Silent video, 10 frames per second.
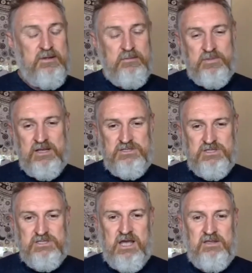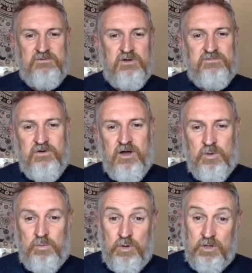But as you say, you've got to find
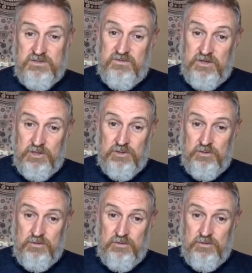what works for you.